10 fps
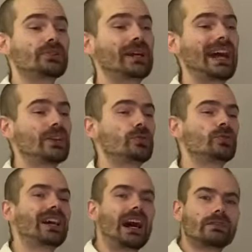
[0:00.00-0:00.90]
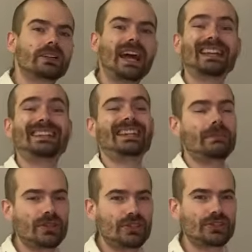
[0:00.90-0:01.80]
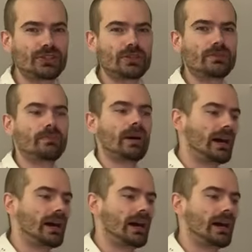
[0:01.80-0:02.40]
kind of cover any damages you